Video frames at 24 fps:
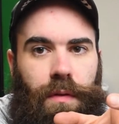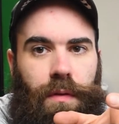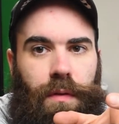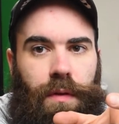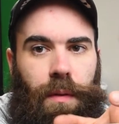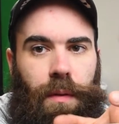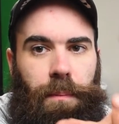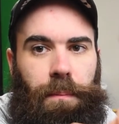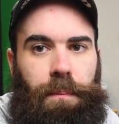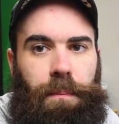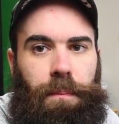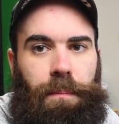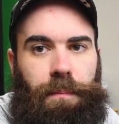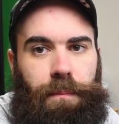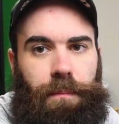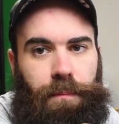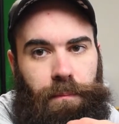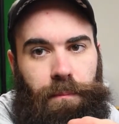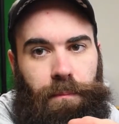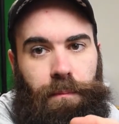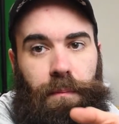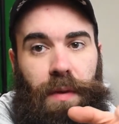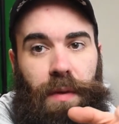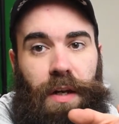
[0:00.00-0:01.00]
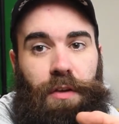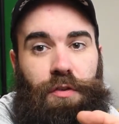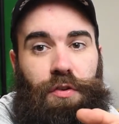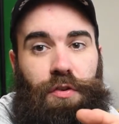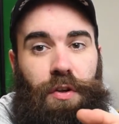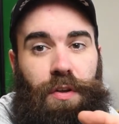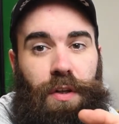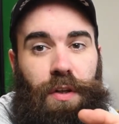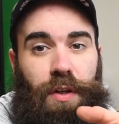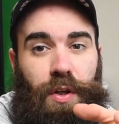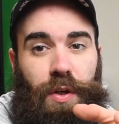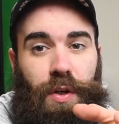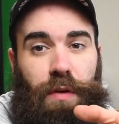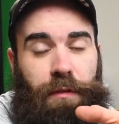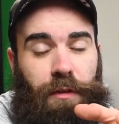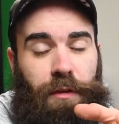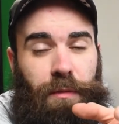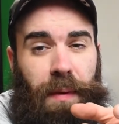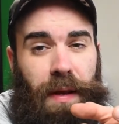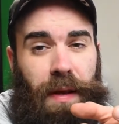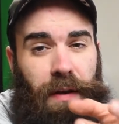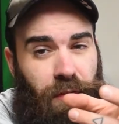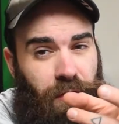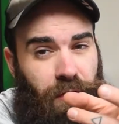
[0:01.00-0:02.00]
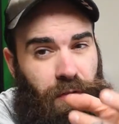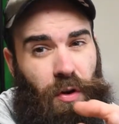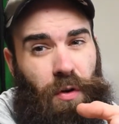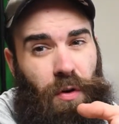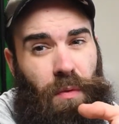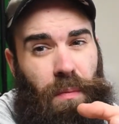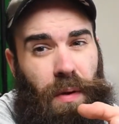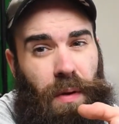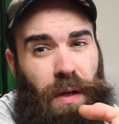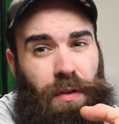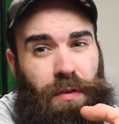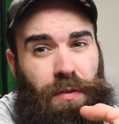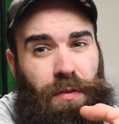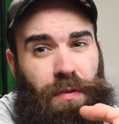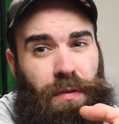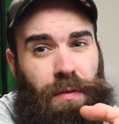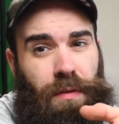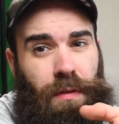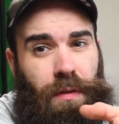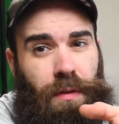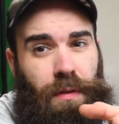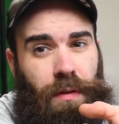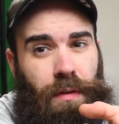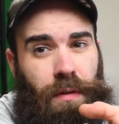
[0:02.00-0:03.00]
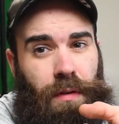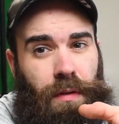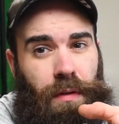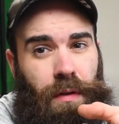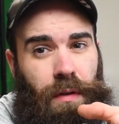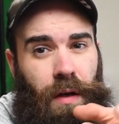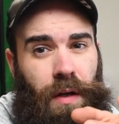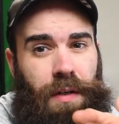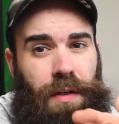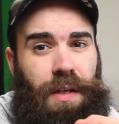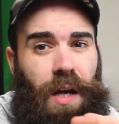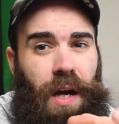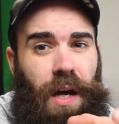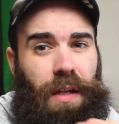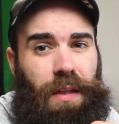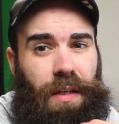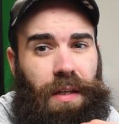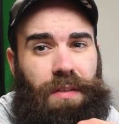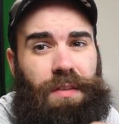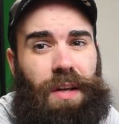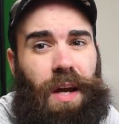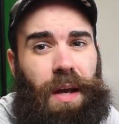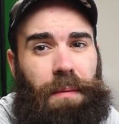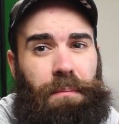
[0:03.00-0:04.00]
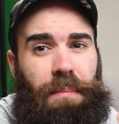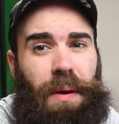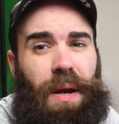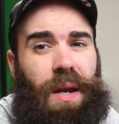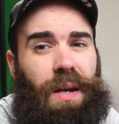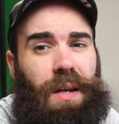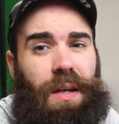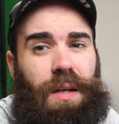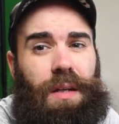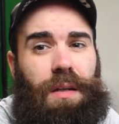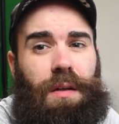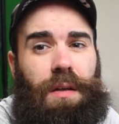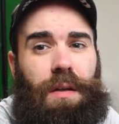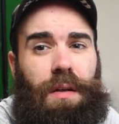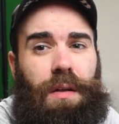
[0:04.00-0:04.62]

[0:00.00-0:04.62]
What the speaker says: the miniature that you have spent so much ungodly time painting.